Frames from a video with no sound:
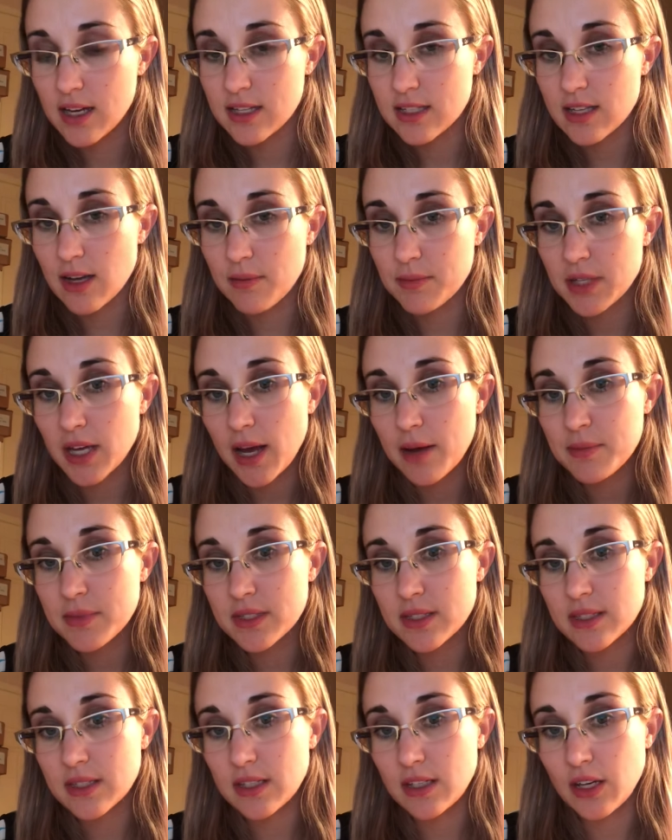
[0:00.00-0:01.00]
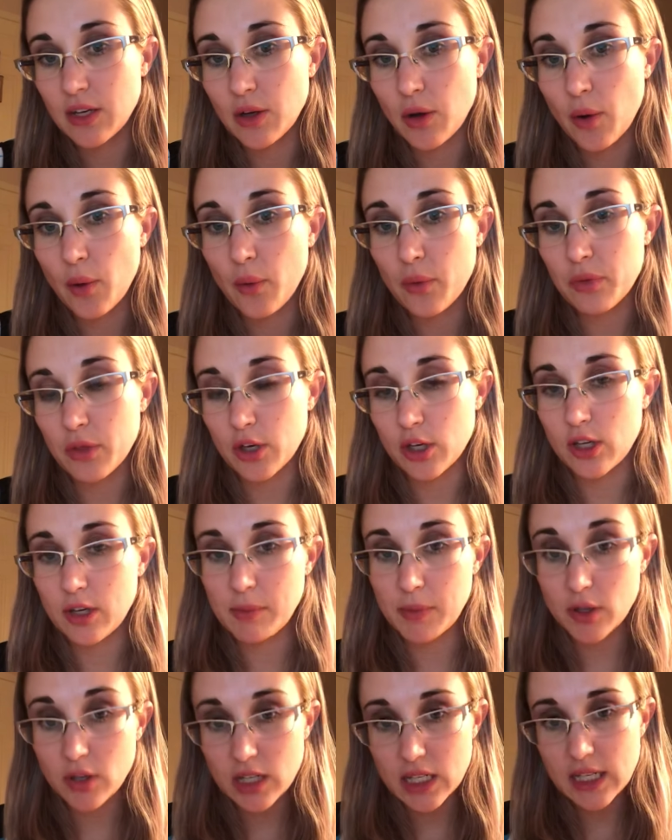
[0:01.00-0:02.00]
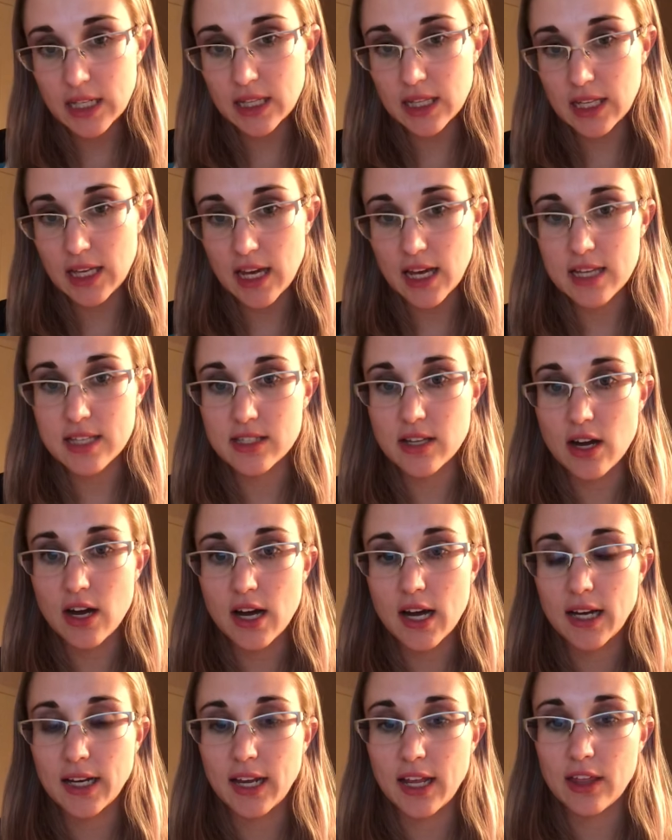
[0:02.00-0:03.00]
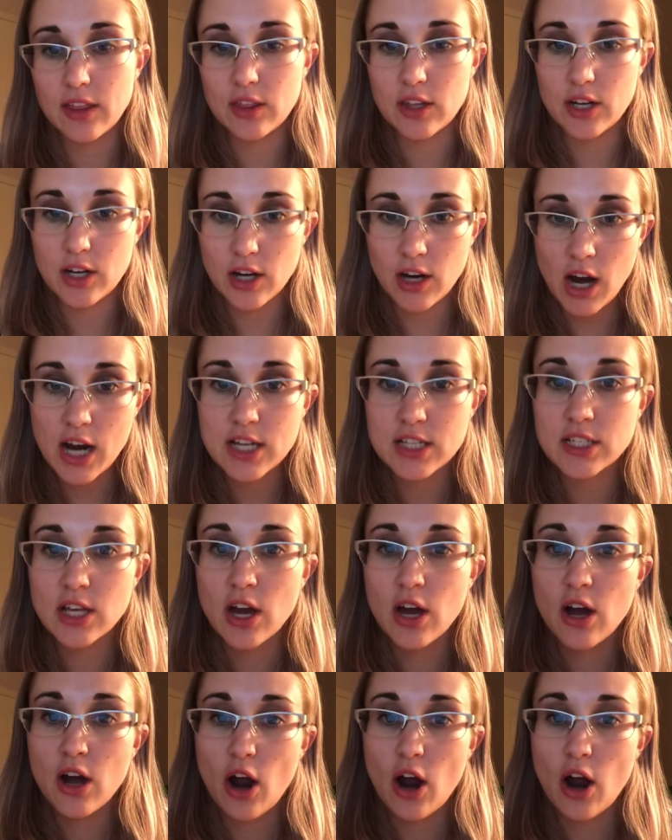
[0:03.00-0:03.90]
Sometimes, the community liaison and the nurse